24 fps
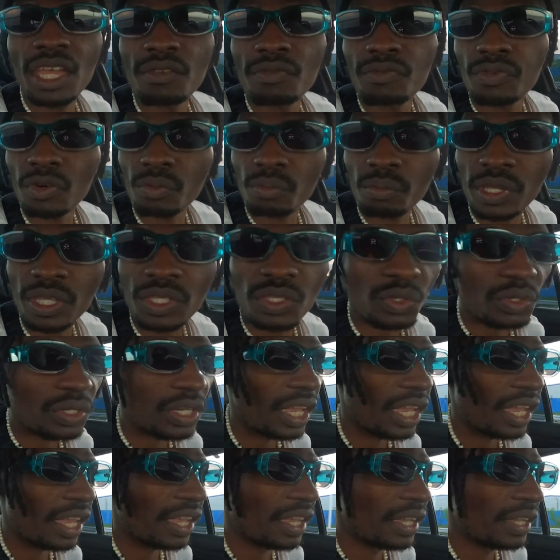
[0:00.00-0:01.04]
day for me
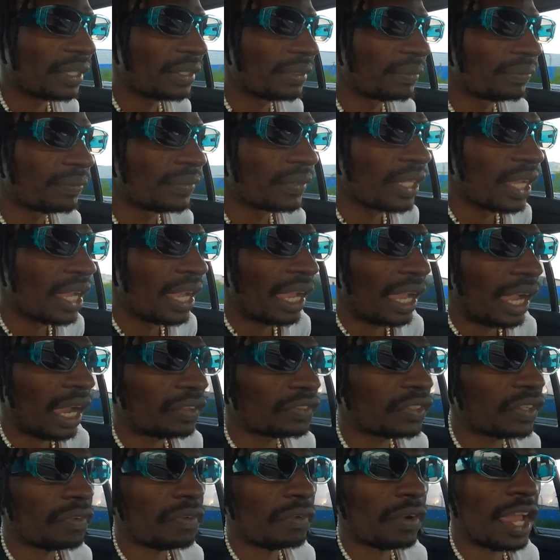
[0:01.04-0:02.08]
today
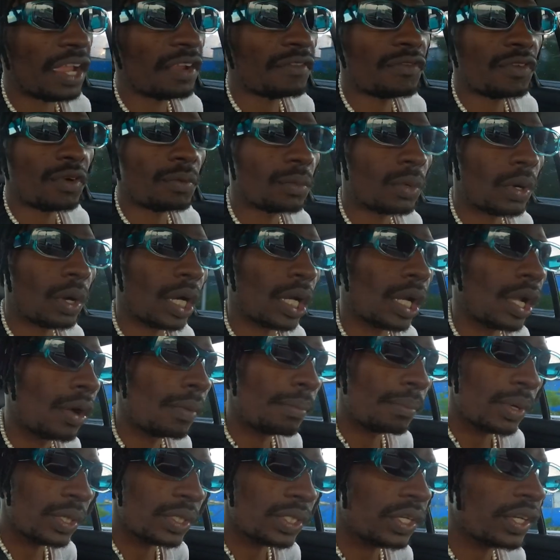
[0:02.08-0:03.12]
after flying from
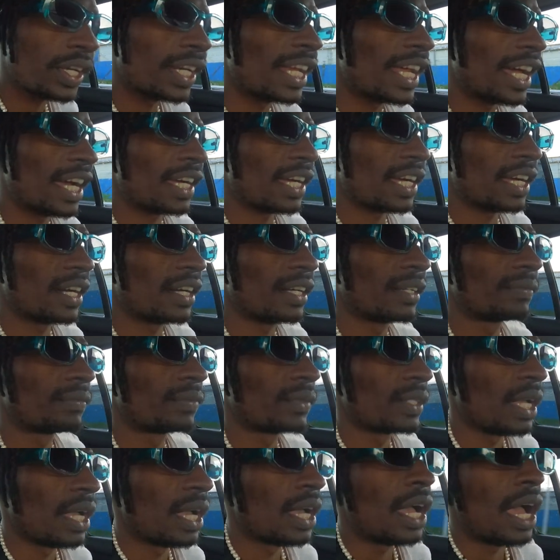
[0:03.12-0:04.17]
Colombo, Sri Lanka.
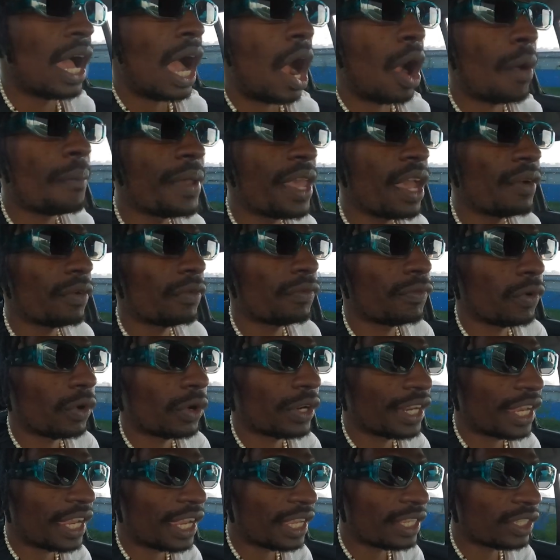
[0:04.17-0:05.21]
I'll be here for
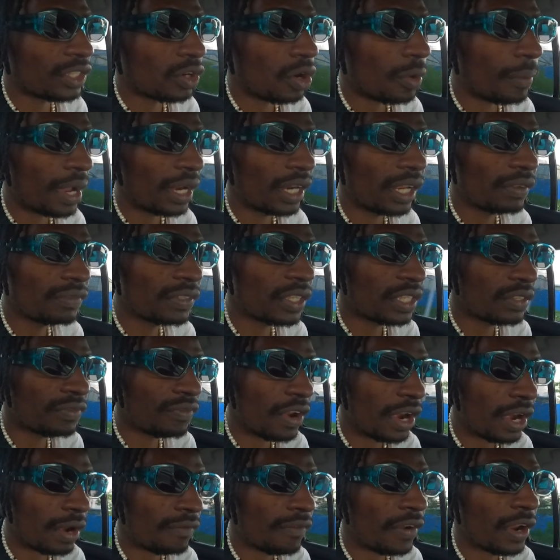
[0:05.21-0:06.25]
four days. You know, Maldives is
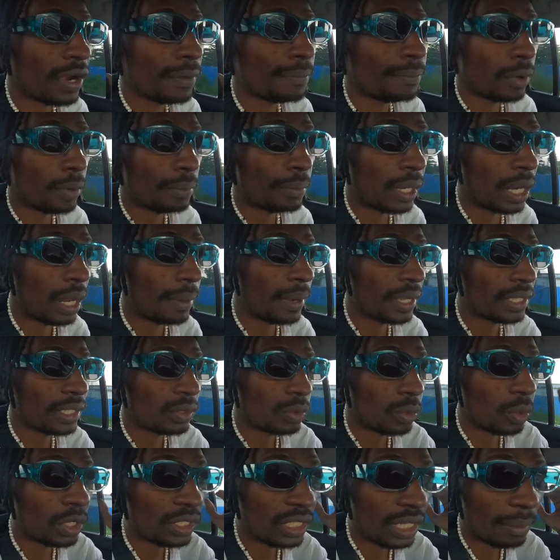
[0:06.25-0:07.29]
very, very popular.
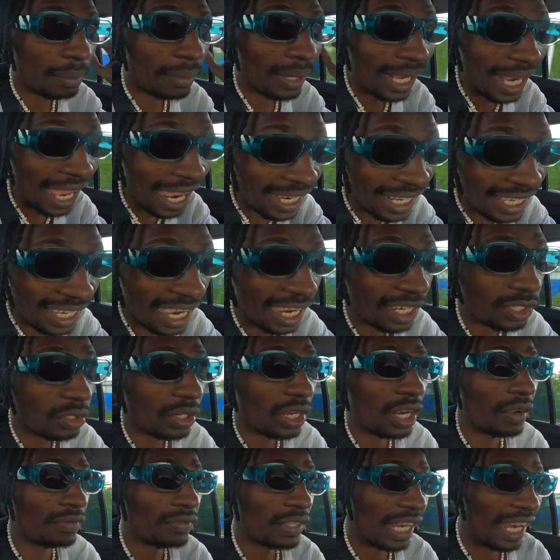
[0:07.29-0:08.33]
But what I'm learning
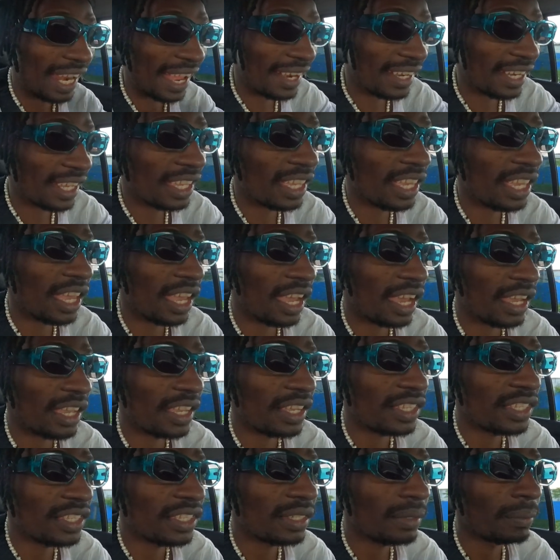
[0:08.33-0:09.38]
actually after landing here
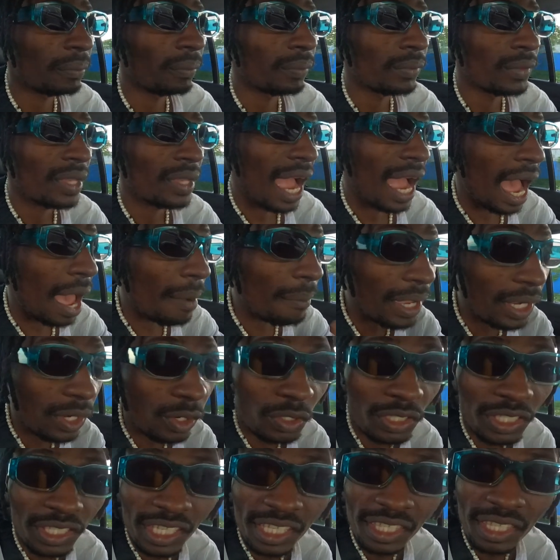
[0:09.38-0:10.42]
is I may
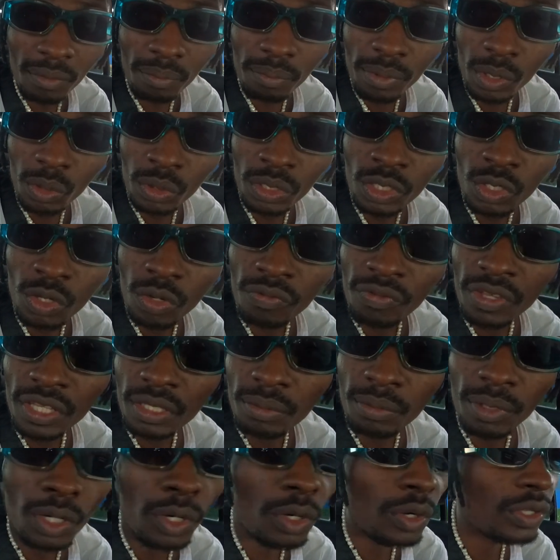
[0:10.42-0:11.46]
not see the beauty of
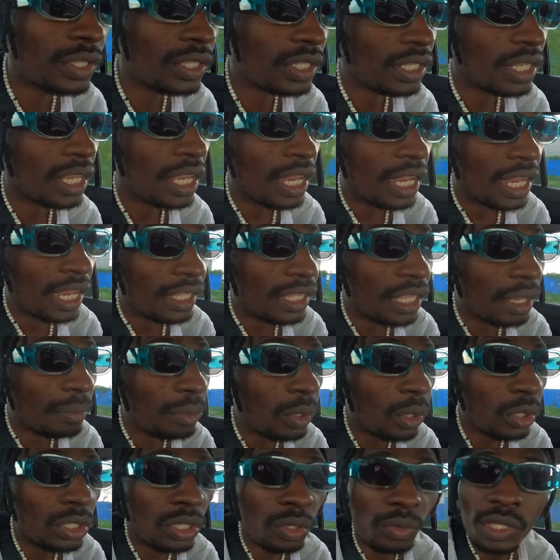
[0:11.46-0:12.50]
it because the
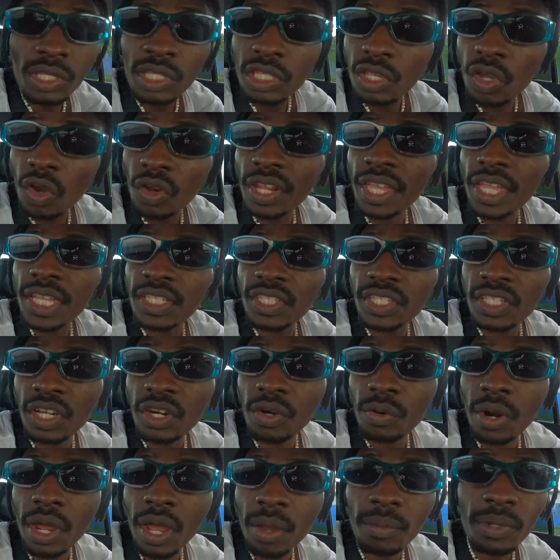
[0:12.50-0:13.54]
beauty we see on
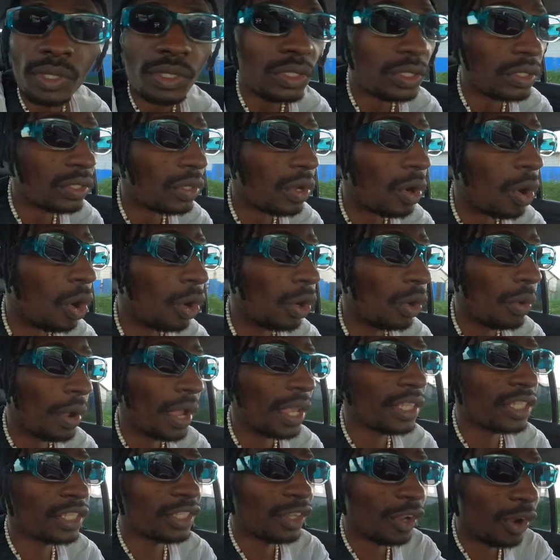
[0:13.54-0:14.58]
Instagram is
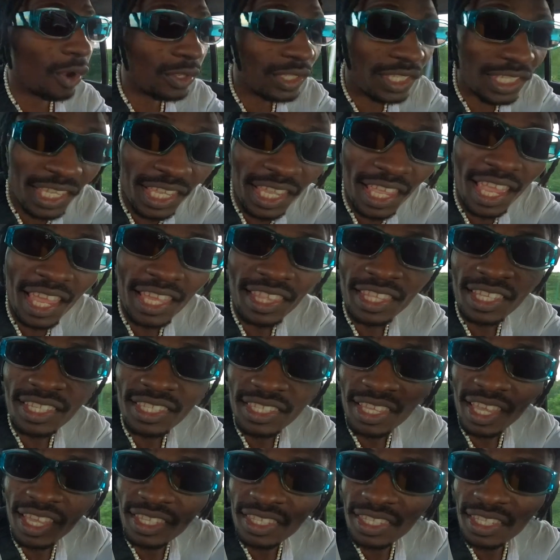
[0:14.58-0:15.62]
always not here in the
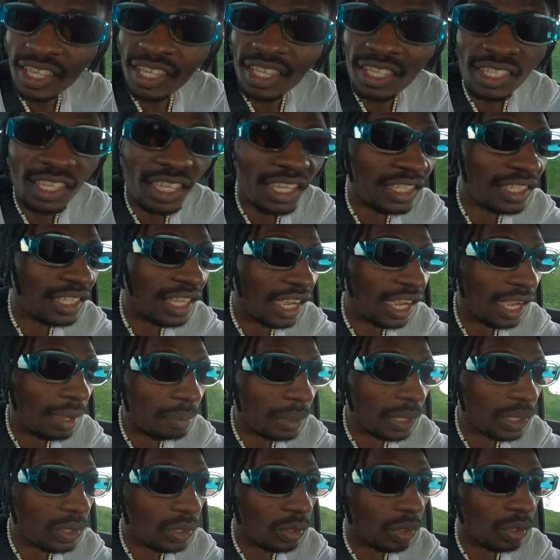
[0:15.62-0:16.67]
center, in, in the
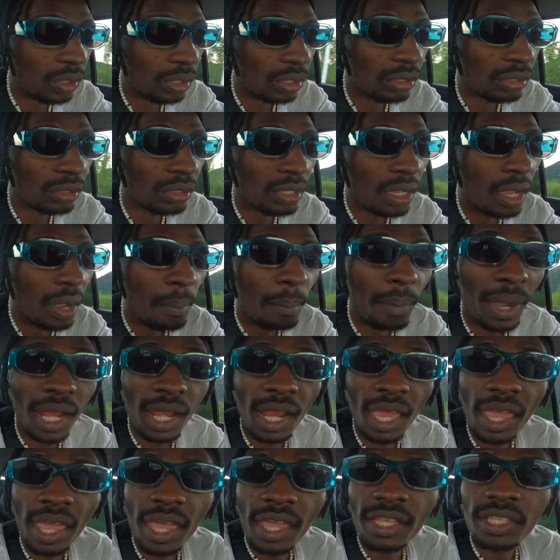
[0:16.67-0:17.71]
capital.
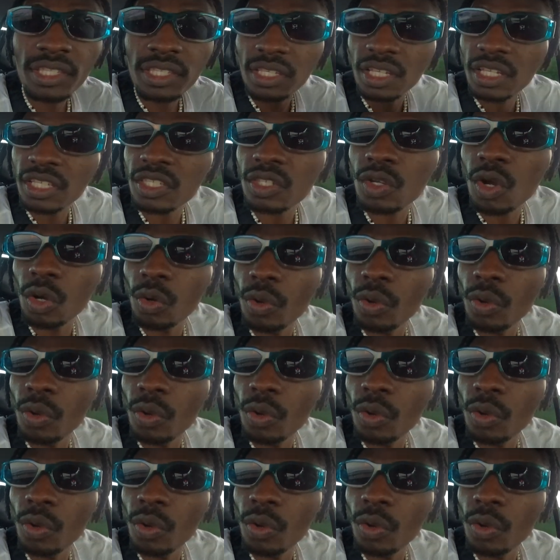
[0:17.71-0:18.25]
Malaya, it's, it's